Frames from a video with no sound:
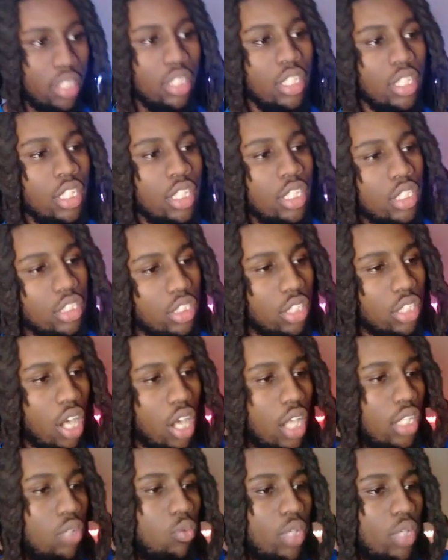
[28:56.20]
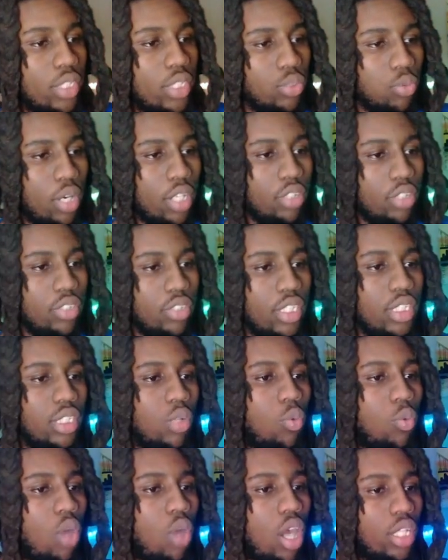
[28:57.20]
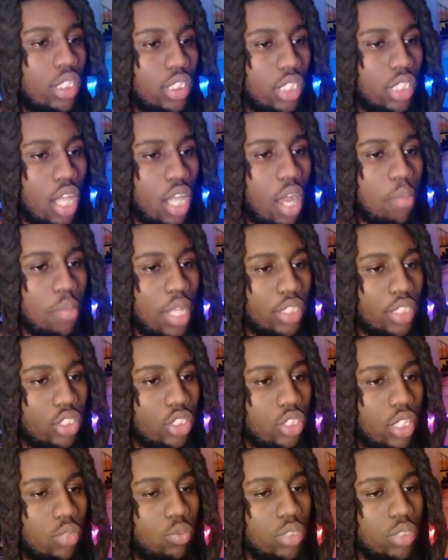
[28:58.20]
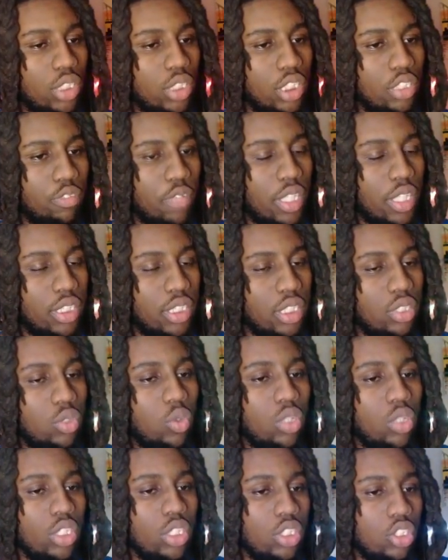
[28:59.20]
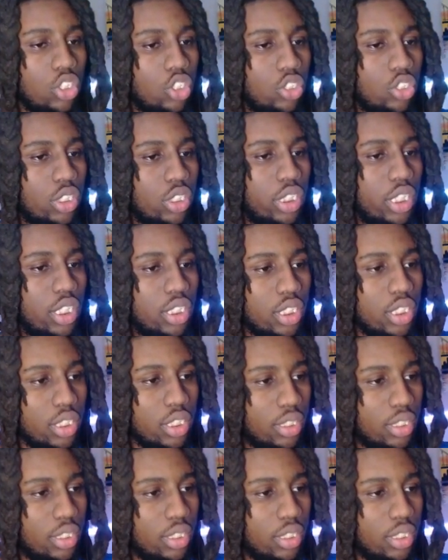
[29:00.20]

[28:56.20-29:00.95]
Scarlet Witch. We're increasing Wanda's combat strength when she's facing duelists or strategists.